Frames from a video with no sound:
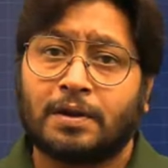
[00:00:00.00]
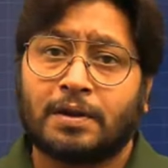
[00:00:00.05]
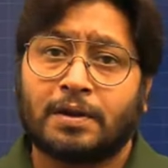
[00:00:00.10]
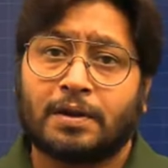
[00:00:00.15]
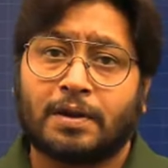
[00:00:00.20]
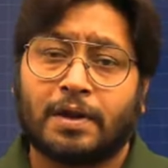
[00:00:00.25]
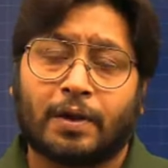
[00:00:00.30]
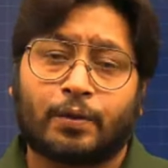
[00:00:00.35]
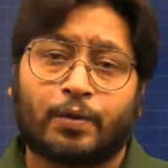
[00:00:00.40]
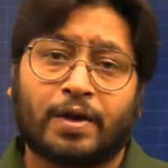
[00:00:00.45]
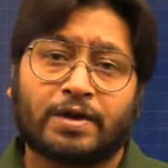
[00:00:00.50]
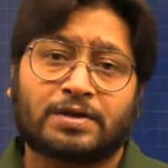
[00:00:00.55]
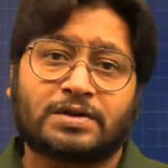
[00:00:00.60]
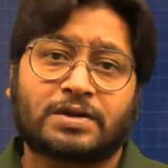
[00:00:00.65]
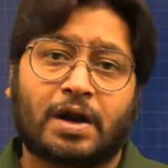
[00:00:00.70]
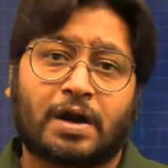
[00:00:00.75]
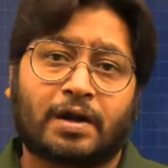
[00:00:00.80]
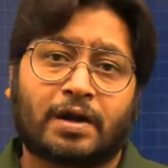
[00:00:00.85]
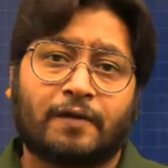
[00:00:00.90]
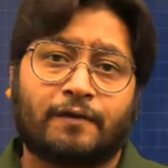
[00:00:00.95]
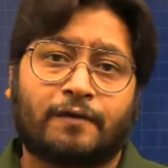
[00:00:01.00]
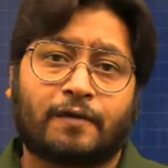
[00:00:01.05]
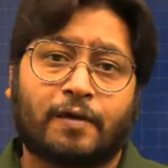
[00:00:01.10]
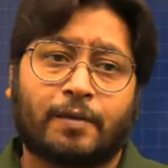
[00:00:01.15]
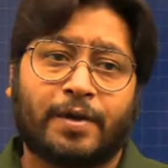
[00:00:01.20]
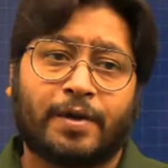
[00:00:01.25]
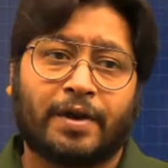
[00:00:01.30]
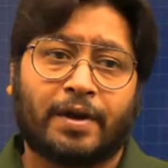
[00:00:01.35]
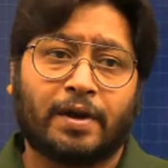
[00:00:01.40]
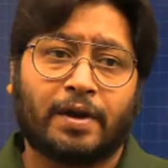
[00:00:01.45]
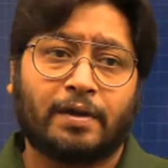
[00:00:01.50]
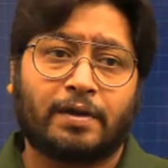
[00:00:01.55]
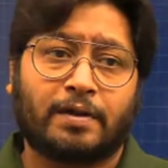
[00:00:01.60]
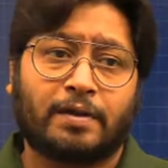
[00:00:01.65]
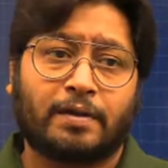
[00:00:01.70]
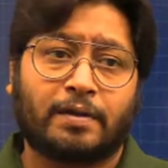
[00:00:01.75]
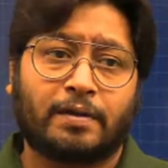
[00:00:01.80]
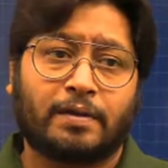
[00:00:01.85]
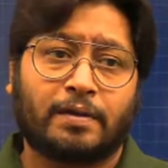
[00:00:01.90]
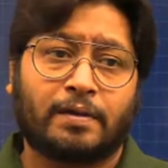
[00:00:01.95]
that we are starting from 18th.
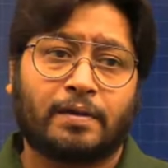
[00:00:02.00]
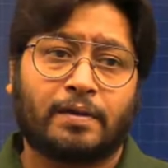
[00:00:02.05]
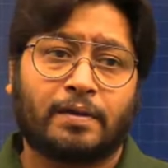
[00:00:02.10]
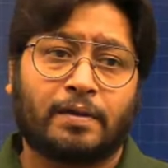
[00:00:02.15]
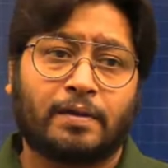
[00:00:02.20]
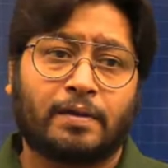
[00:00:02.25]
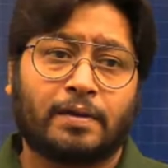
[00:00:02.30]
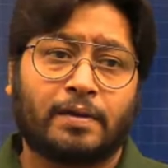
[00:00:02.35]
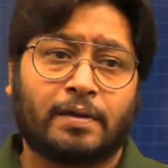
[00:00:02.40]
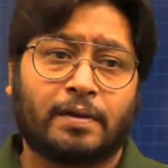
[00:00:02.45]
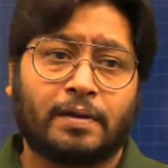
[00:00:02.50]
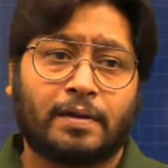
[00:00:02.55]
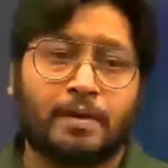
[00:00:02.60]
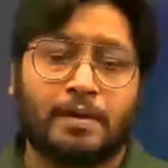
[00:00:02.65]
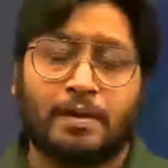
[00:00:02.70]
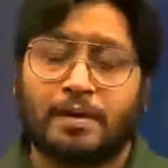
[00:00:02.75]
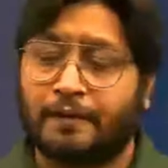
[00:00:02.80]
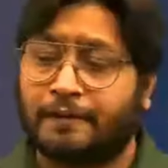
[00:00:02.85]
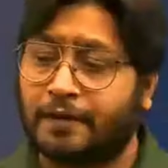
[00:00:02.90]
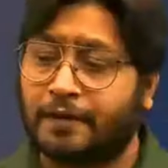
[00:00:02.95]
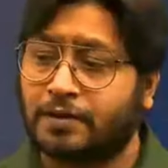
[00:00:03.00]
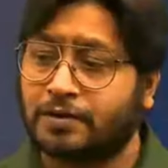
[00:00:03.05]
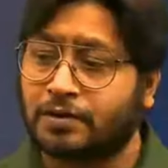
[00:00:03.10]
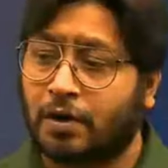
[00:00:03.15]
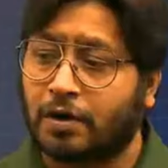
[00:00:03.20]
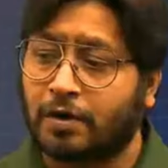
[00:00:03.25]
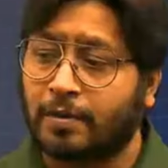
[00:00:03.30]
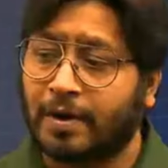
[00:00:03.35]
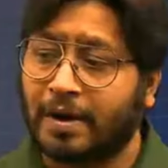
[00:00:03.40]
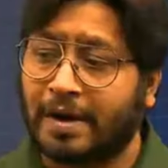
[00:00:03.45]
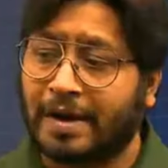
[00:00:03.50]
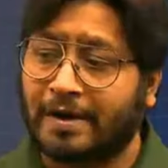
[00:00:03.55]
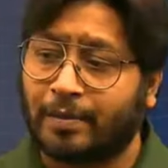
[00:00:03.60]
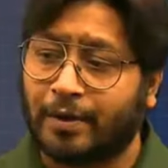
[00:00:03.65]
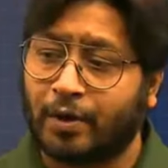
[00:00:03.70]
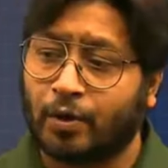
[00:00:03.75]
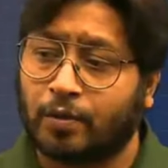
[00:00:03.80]
If it is audible, let me know.